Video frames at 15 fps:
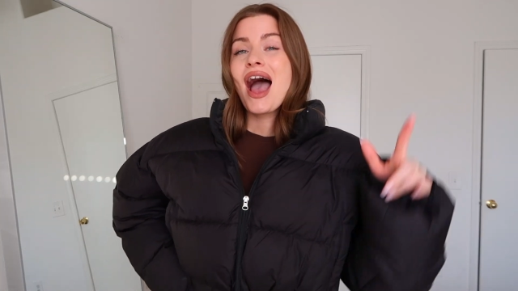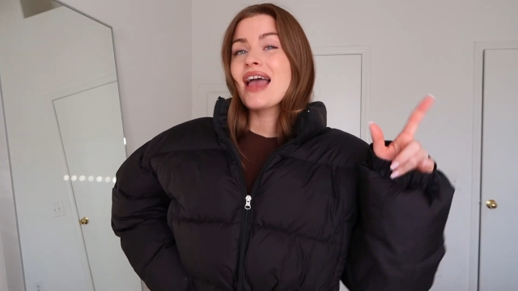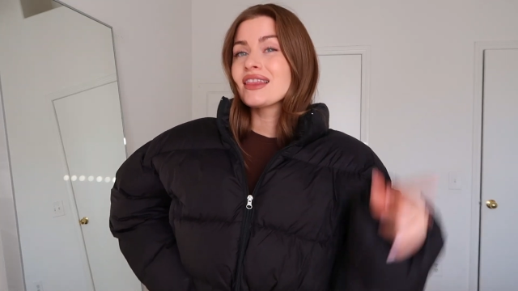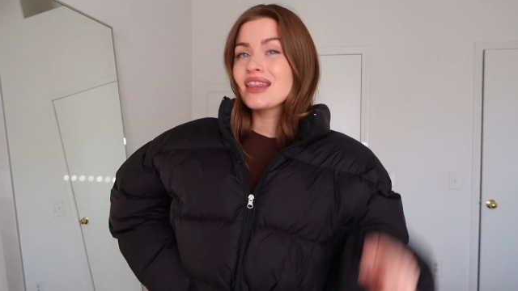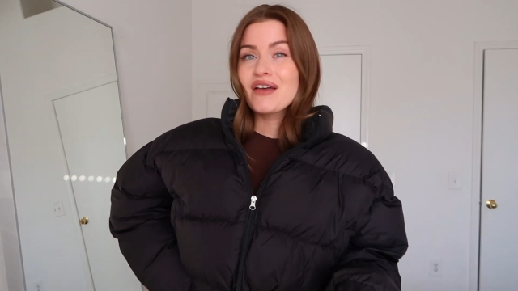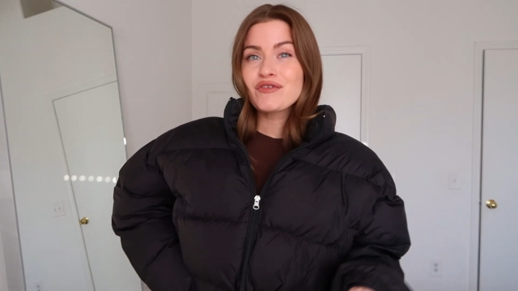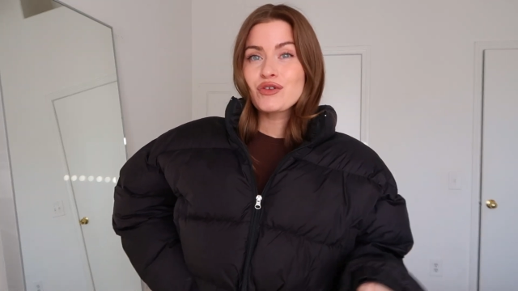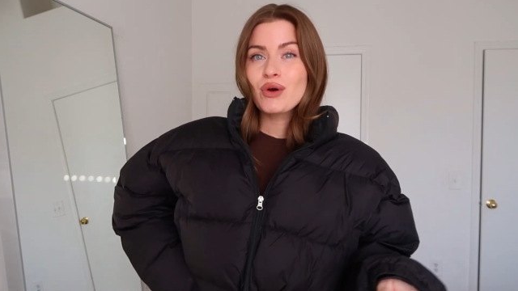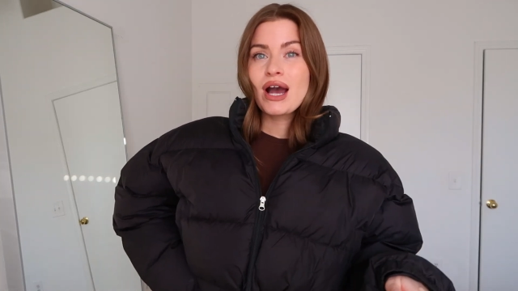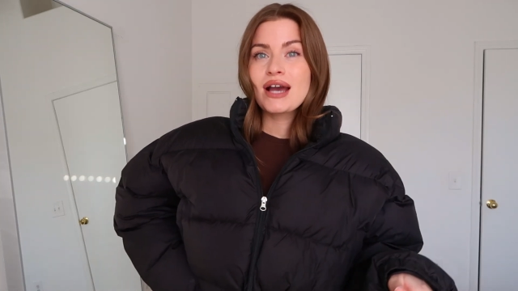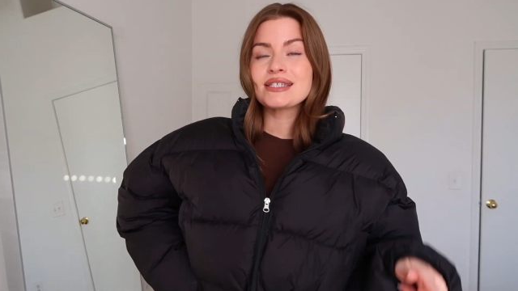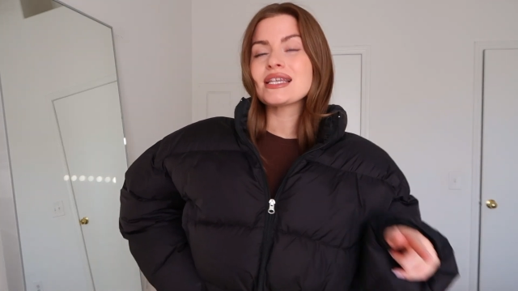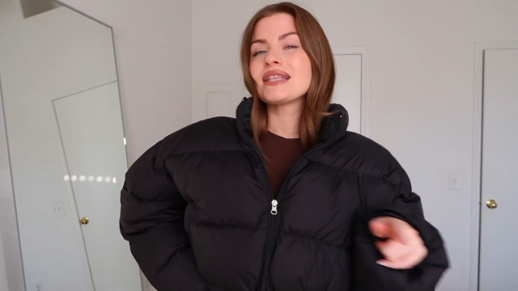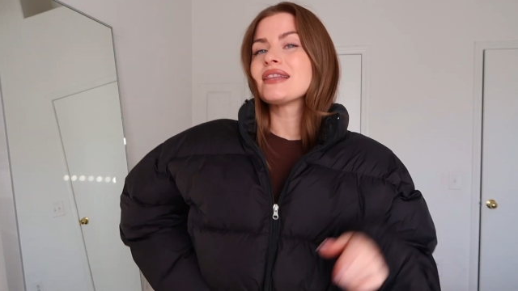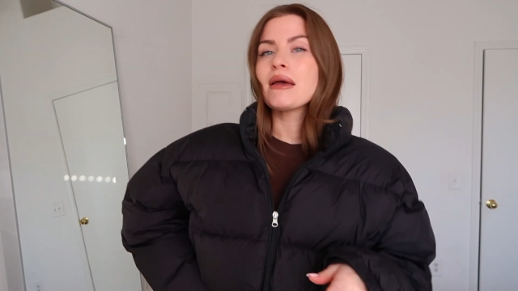I love you
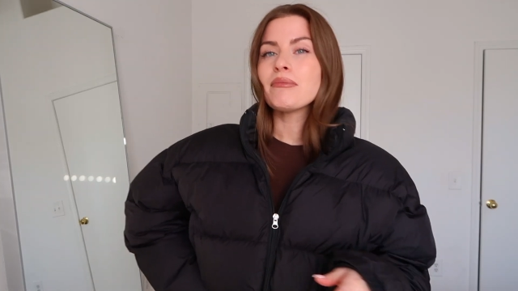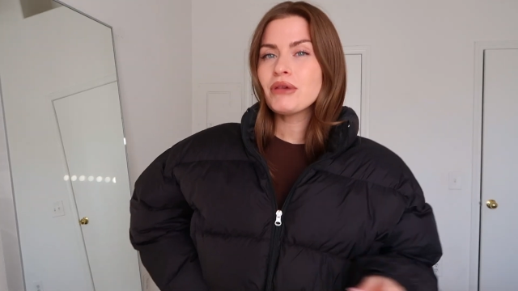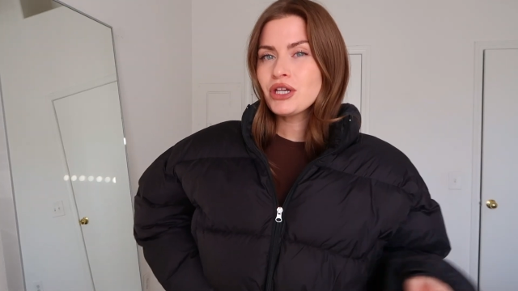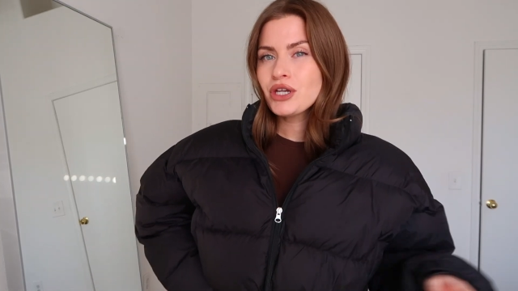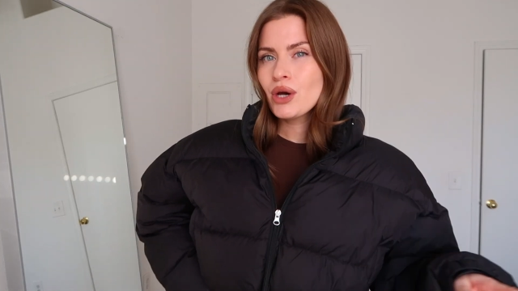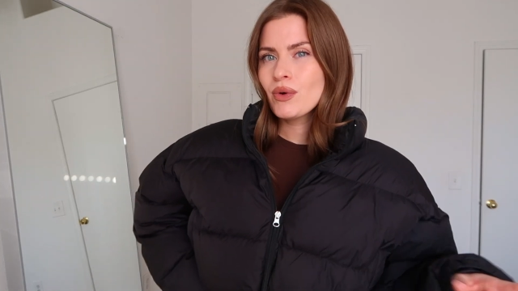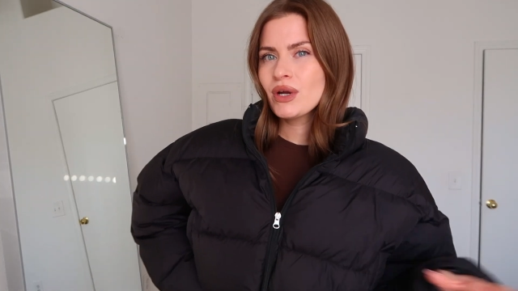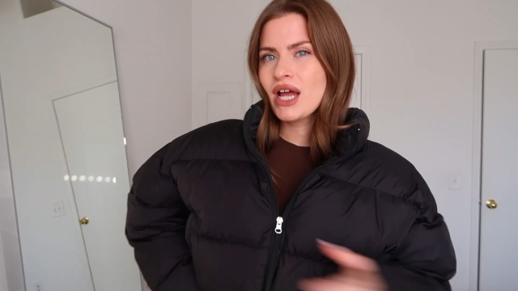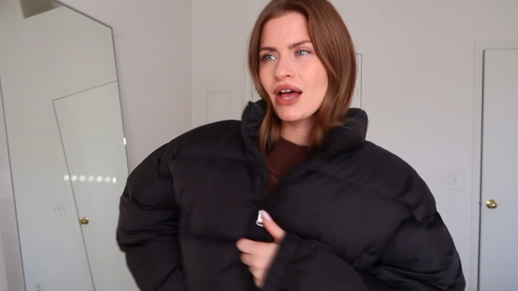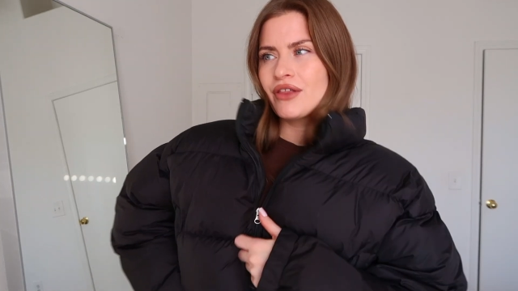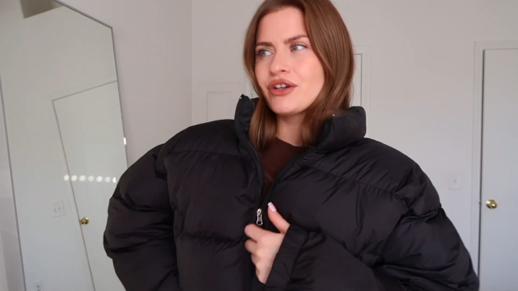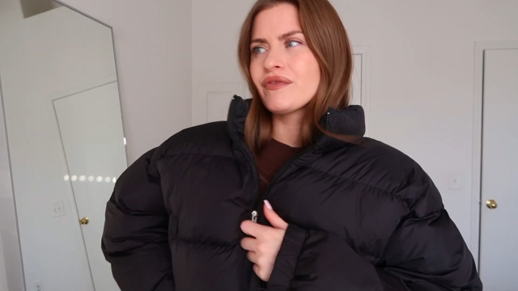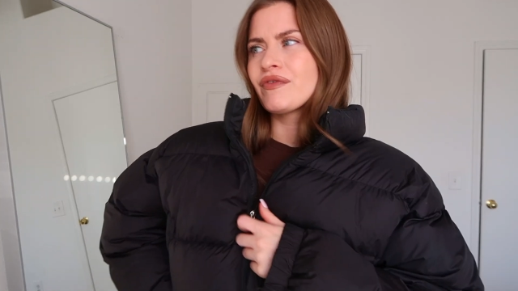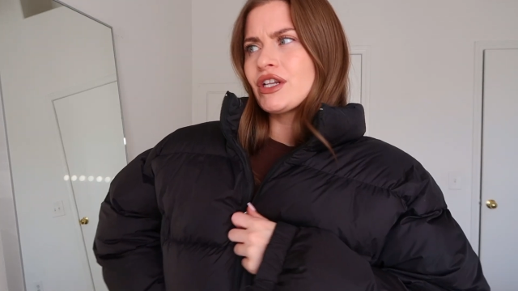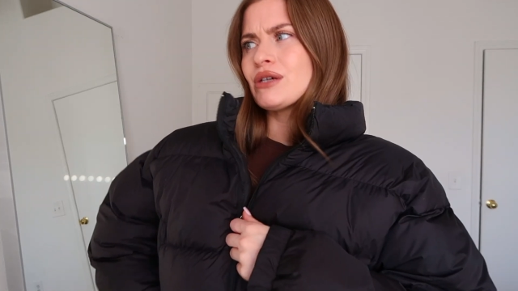guys. Let me know what
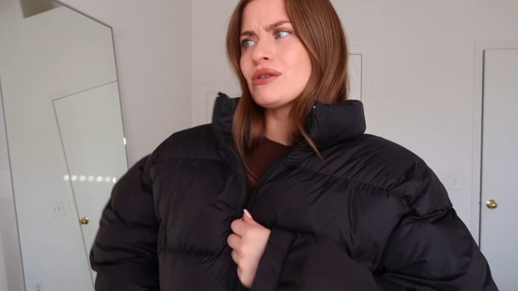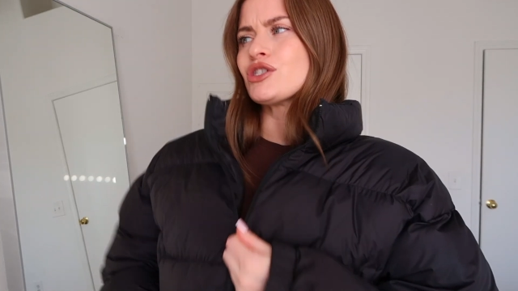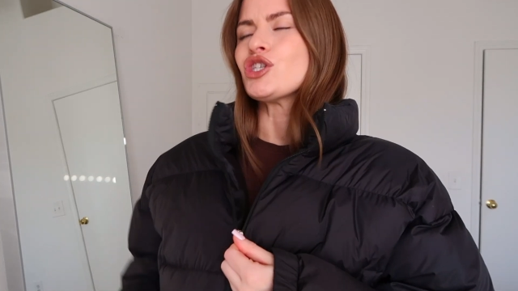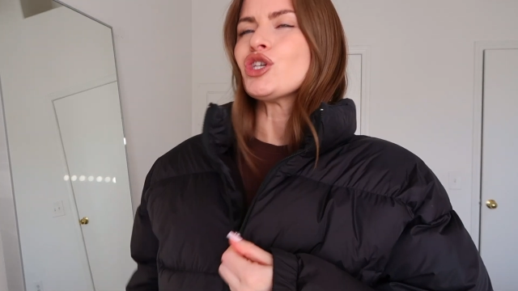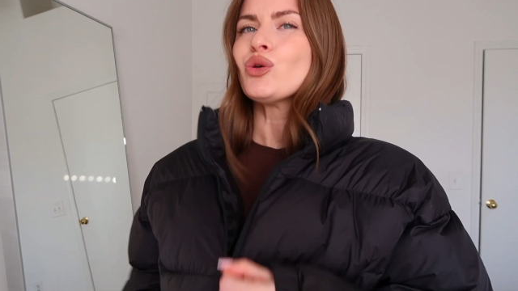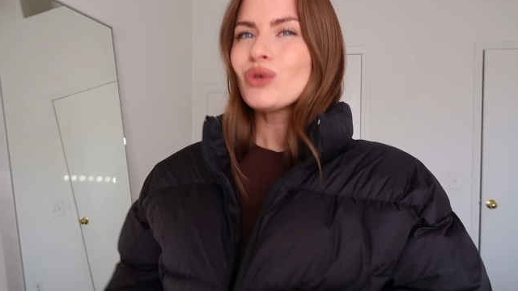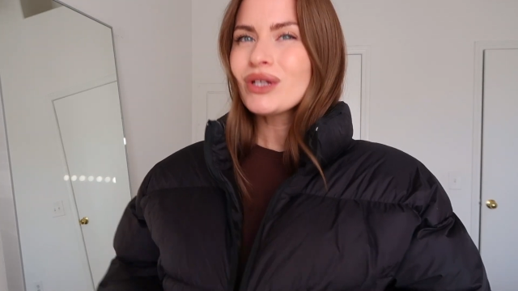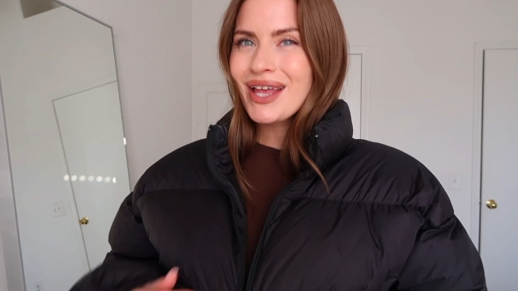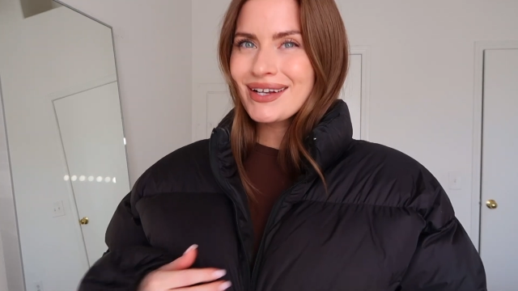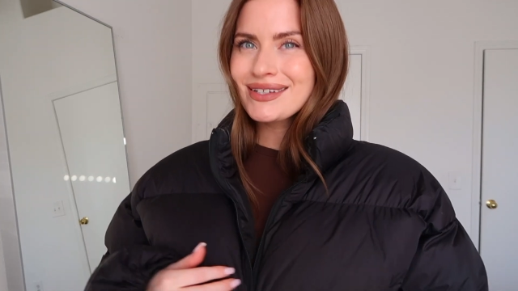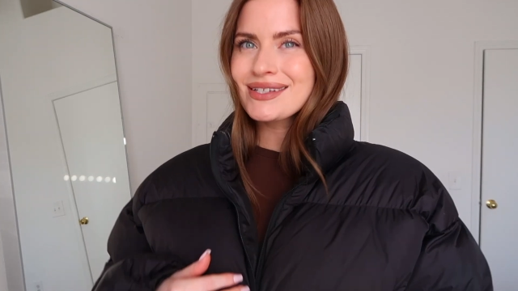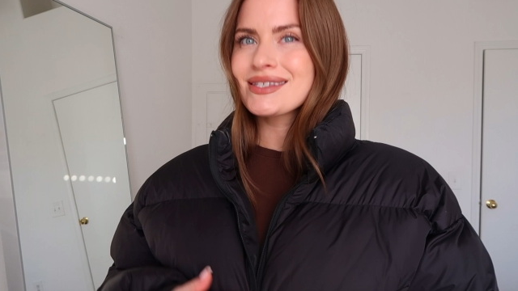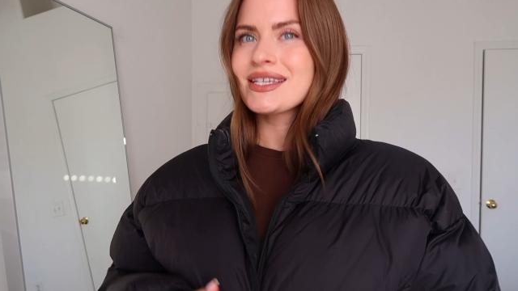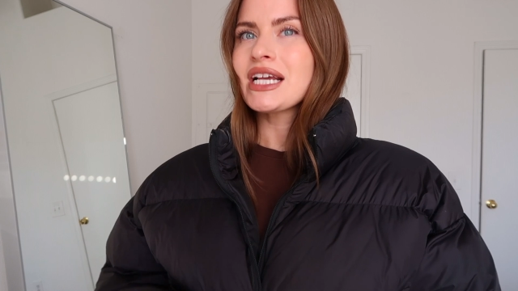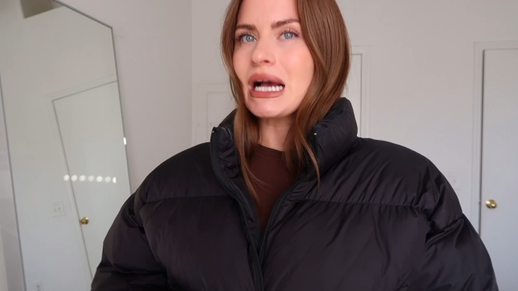other videos you would like
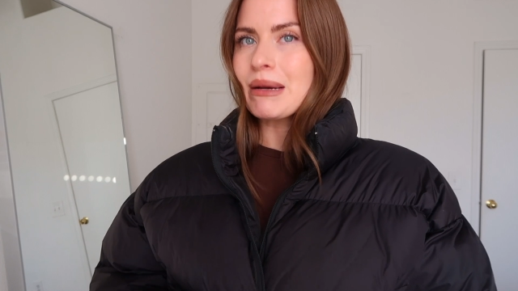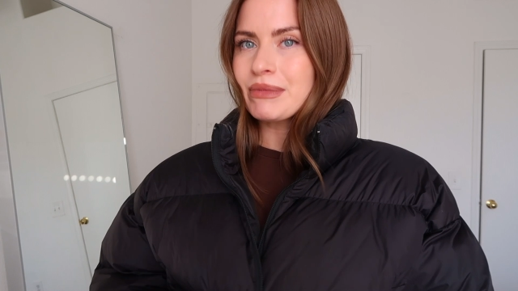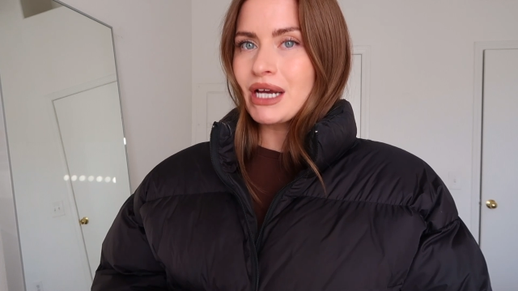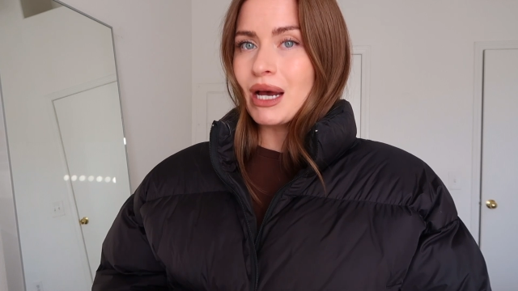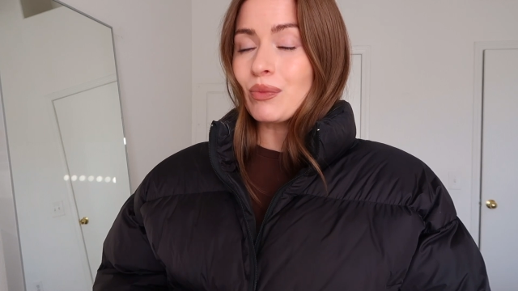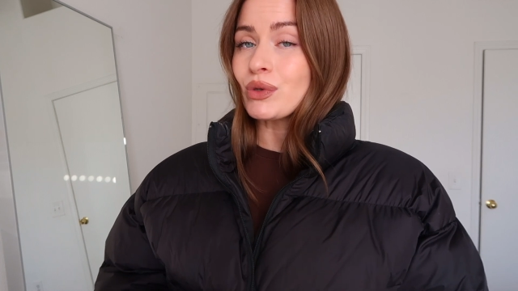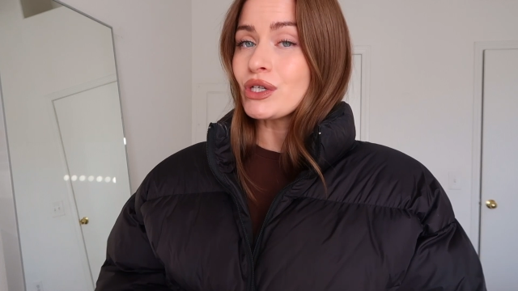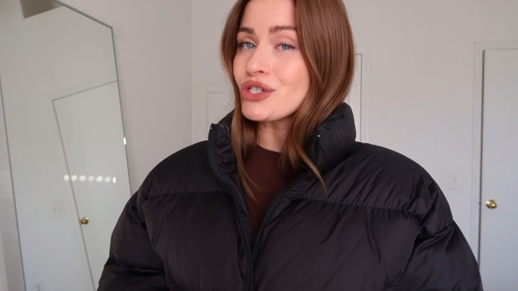to see coming up.